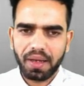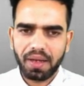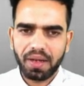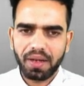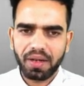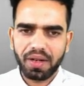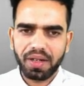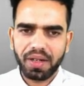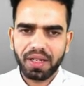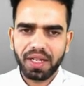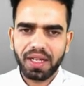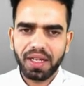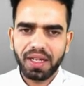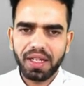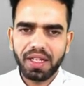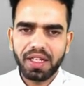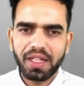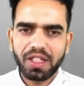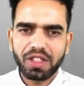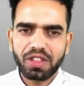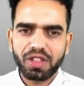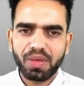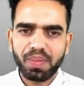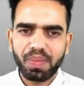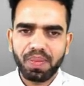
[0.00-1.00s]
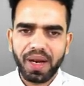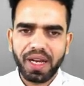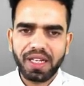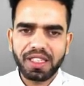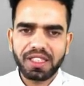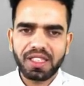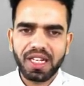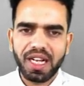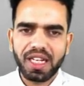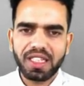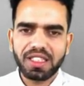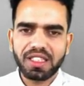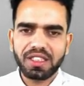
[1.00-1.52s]
Okay, so
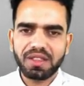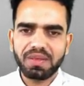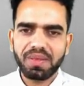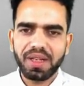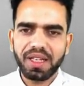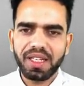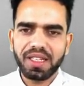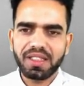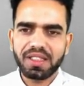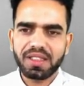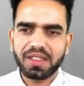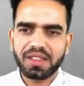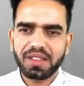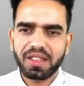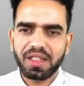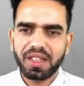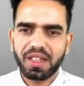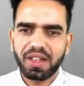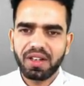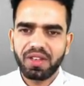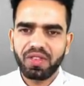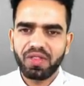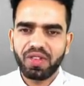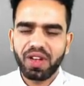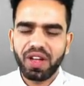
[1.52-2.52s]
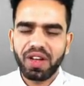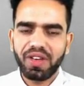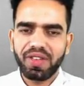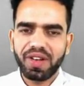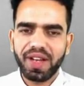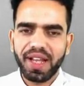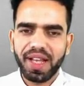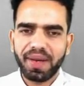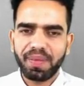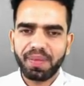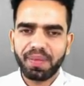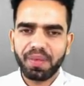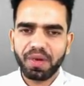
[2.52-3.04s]
peristalsis means
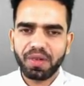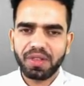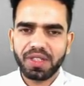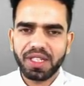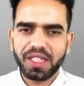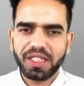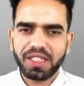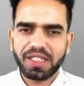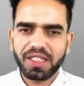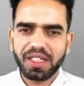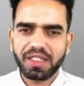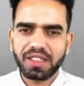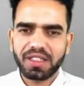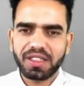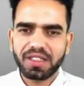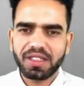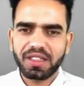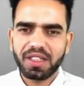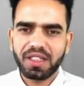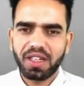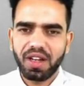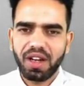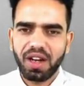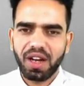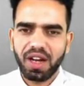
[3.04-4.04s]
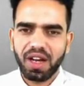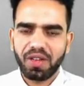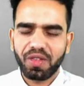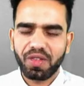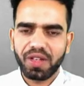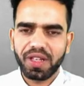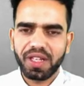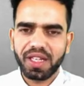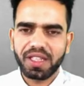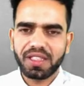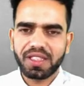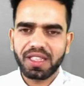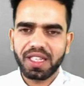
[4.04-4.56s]
wave-like projections, or we
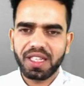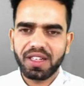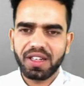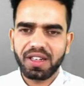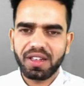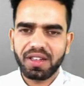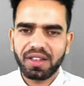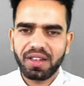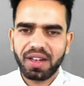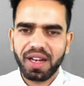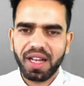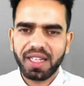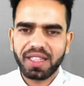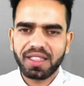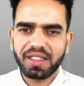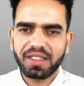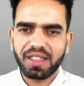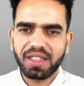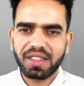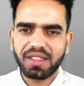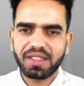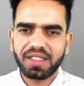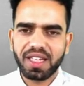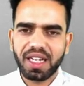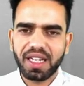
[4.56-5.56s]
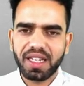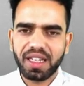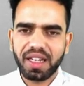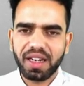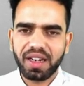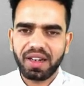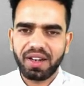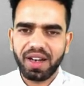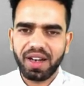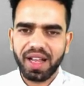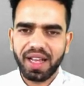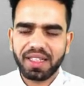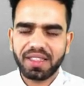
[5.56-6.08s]
can say contractions and the
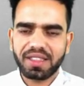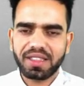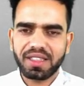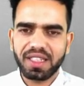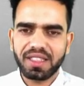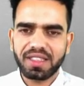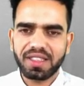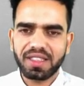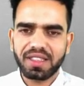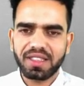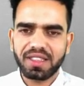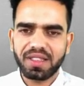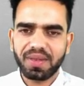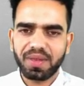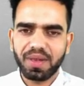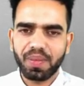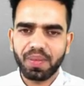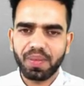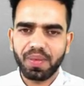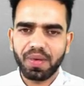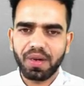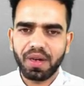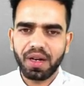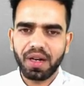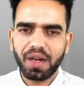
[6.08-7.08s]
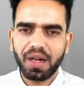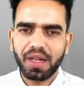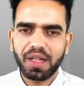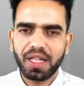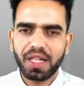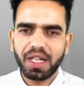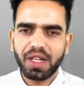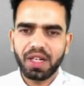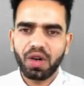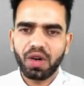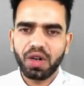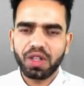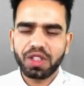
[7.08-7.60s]
relaxations of the
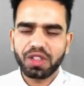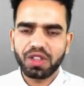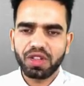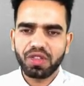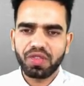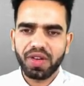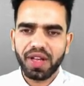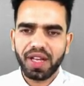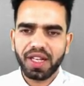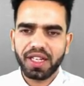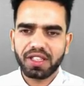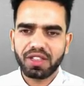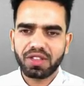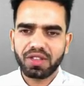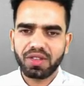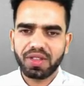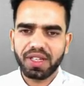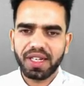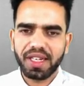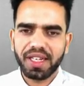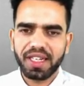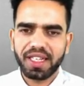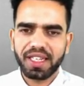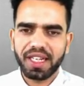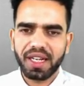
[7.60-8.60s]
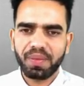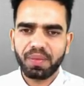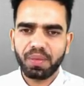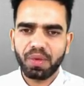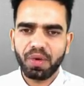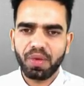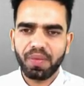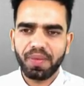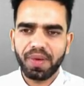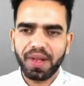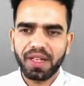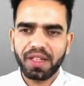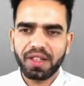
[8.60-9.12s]
oesophagus so that it can
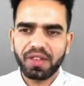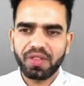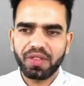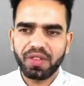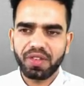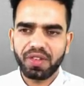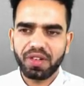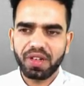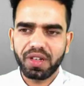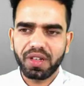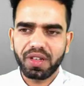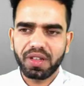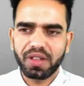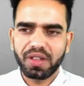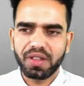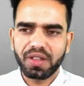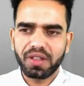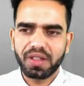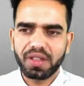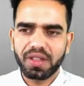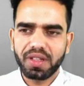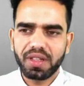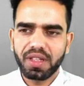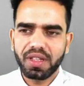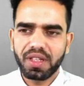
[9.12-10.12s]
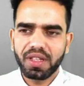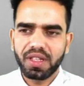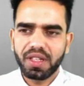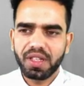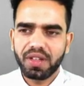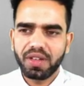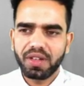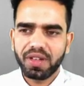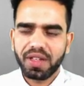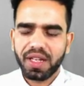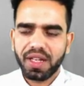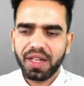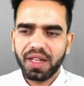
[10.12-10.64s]
propel the food.
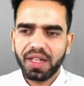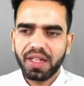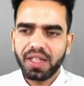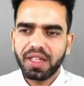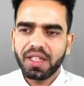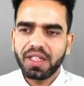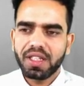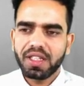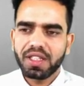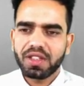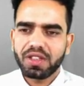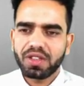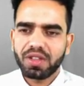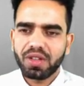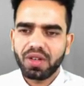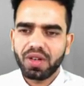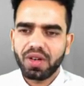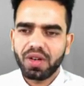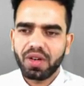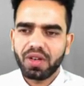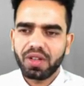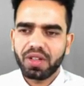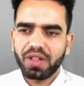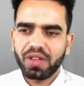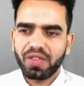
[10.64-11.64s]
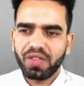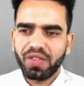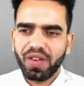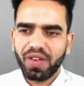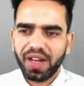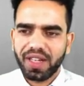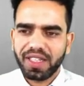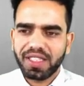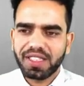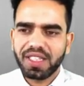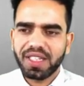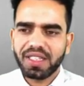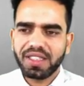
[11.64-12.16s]
Okay, so the
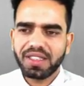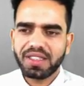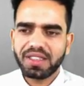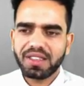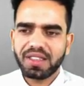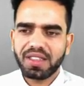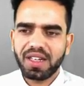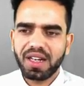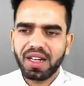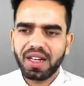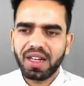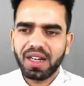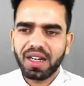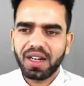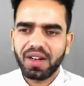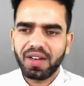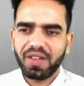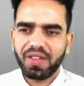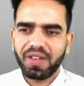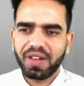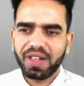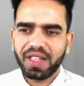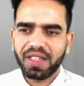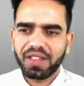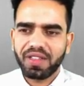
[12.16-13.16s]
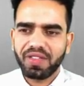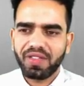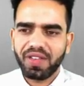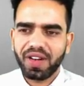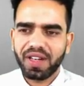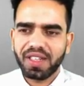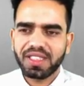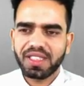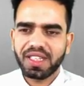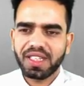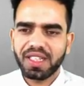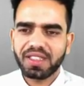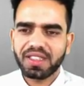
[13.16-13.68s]
functions, what are the
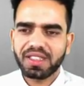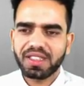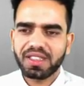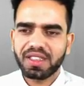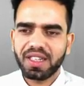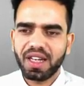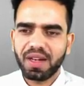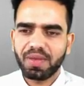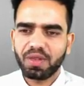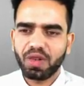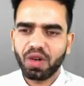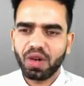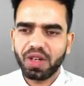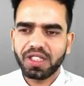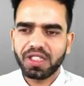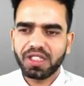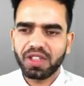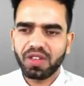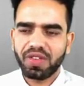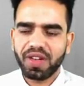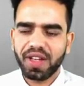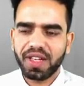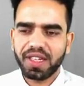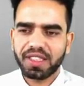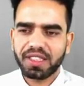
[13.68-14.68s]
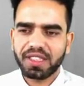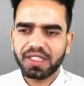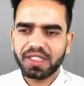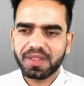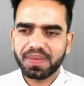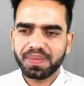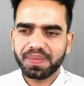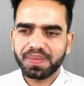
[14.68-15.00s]
functions of the oesophagus?